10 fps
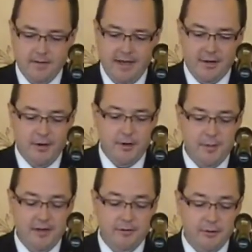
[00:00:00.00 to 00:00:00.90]
At
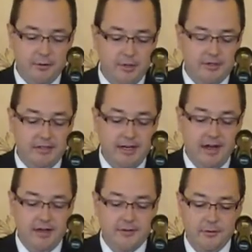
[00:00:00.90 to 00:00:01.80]
home, he grew increasingly
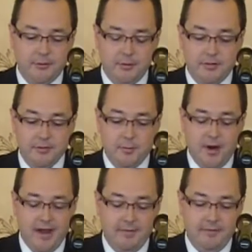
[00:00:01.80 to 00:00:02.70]
hostile towards his
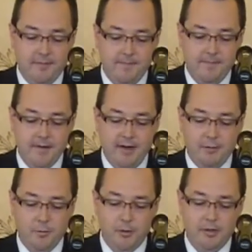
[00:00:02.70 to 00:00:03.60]
wife.
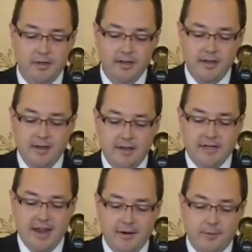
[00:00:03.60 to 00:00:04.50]
At work,
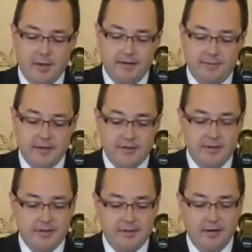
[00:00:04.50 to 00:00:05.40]
his anger
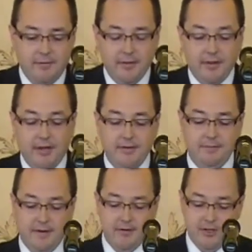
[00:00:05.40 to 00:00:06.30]
manifested itself in thoughts
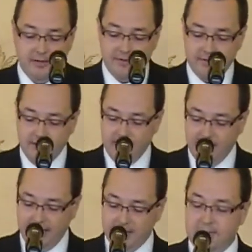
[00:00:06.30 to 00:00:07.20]
of vengeance
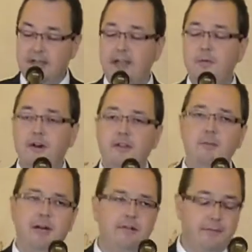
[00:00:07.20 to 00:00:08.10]
against anyone
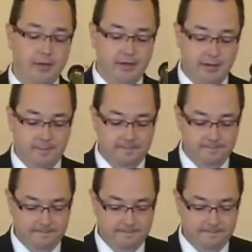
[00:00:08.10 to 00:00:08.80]
who might affront him.